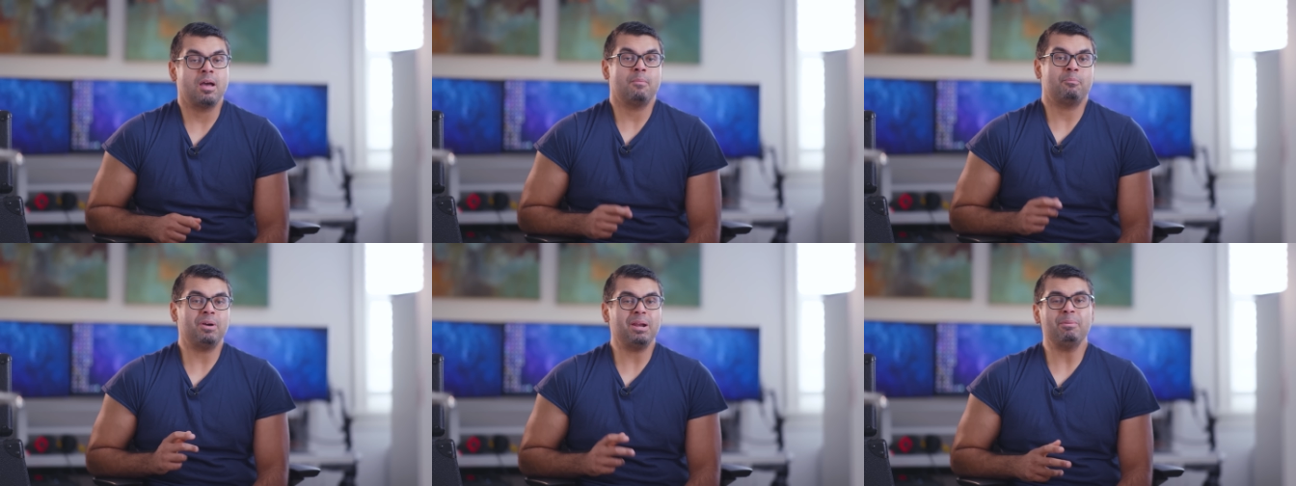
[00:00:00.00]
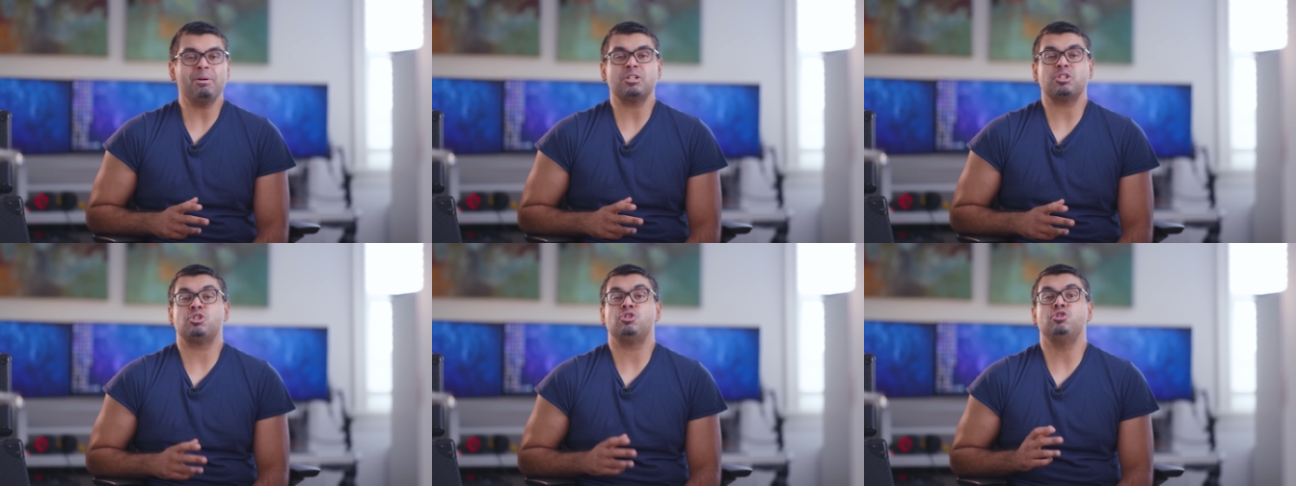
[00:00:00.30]
pretty
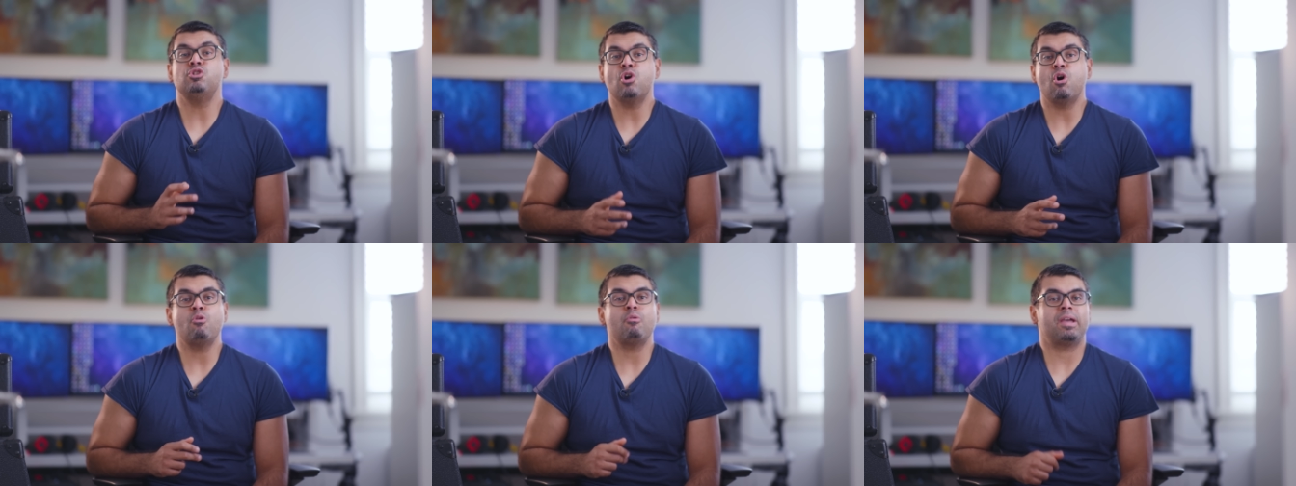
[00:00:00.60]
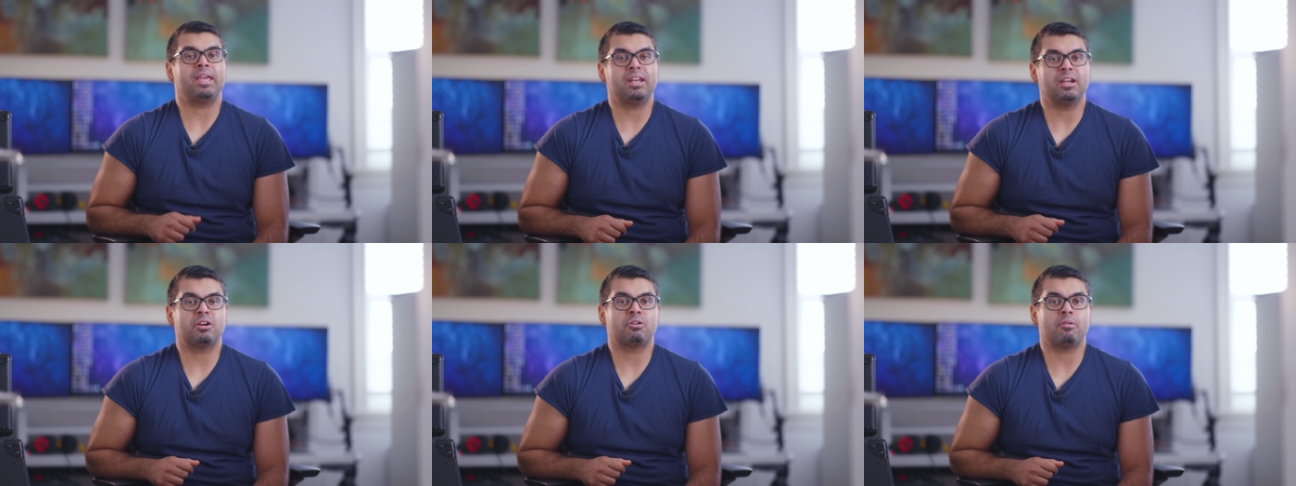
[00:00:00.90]
much no
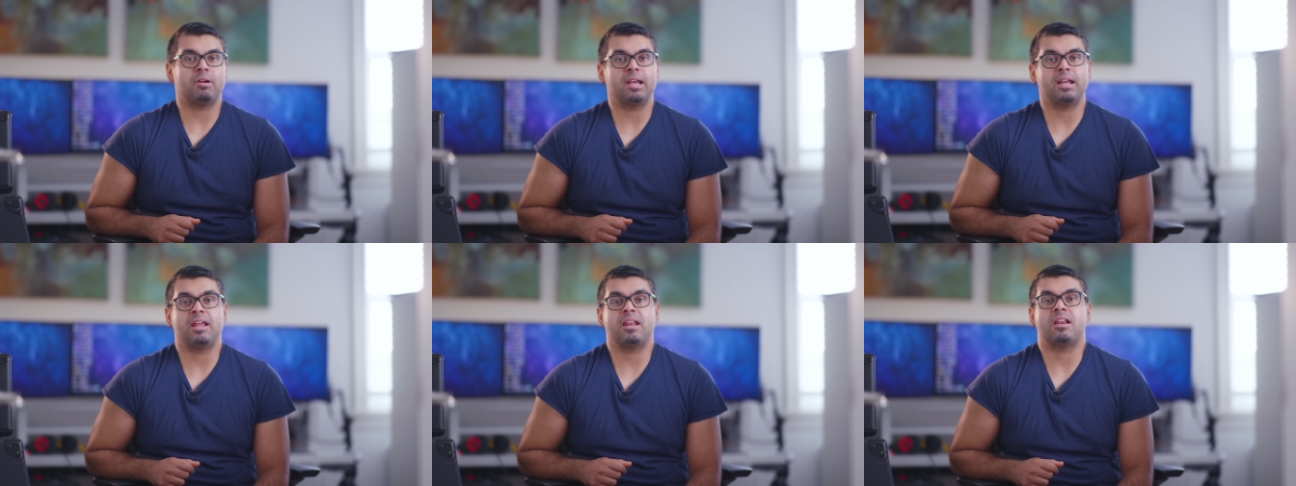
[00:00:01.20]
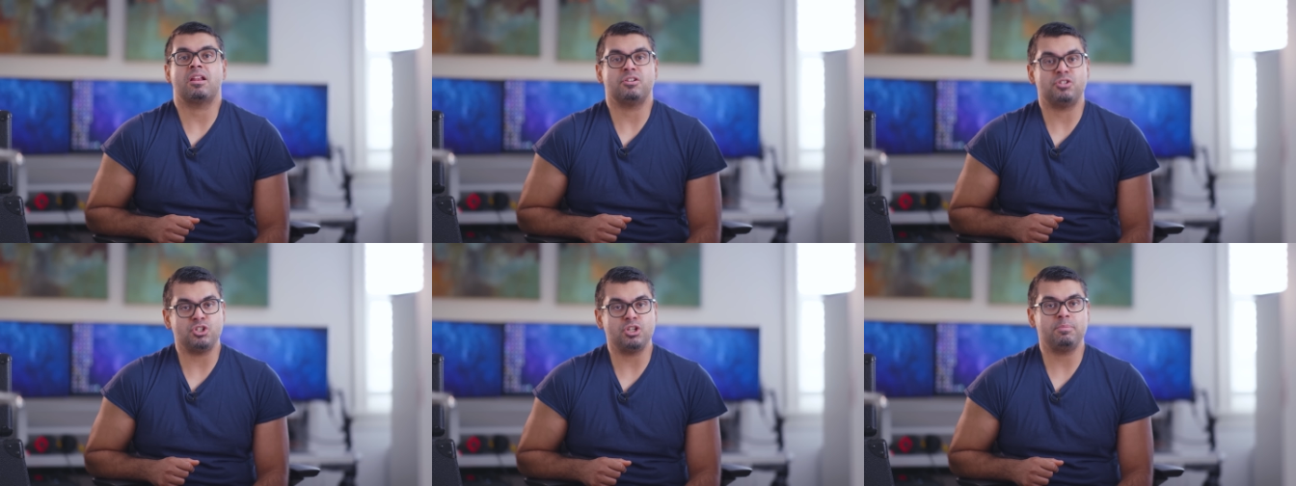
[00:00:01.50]

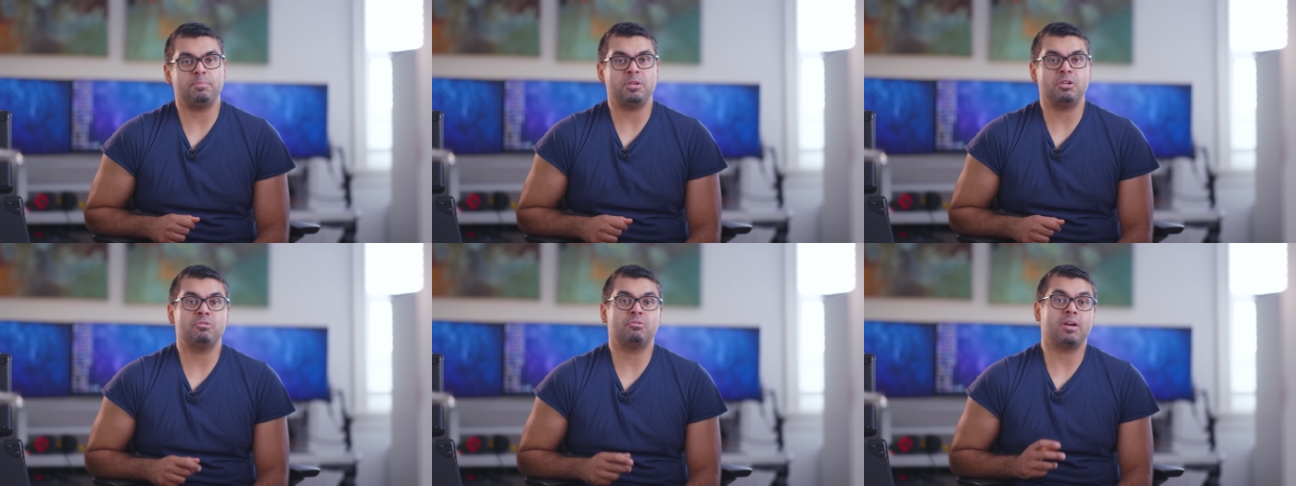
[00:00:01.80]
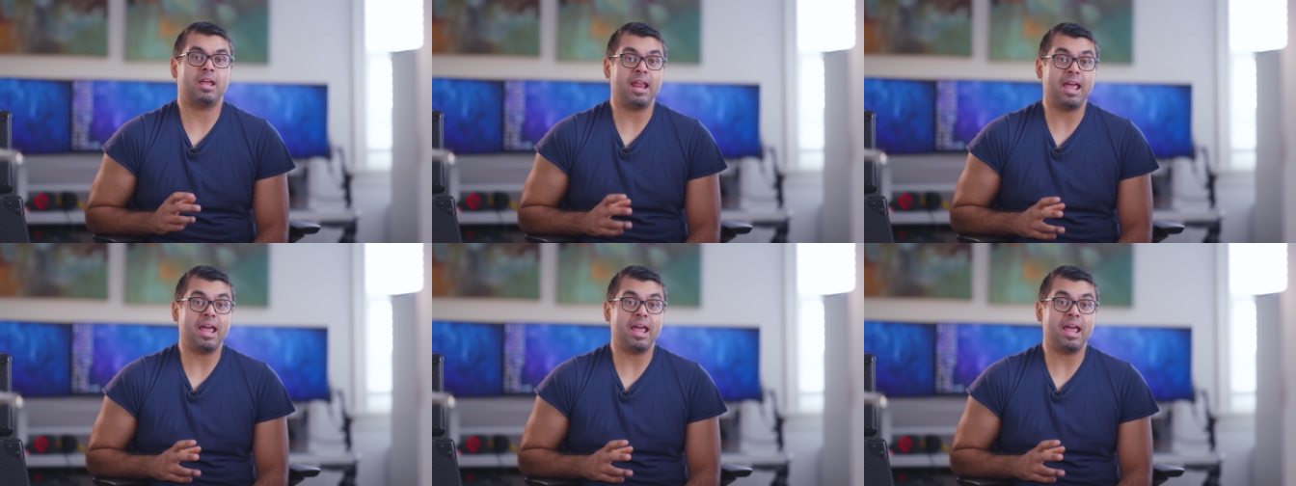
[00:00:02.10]
integrated GPU could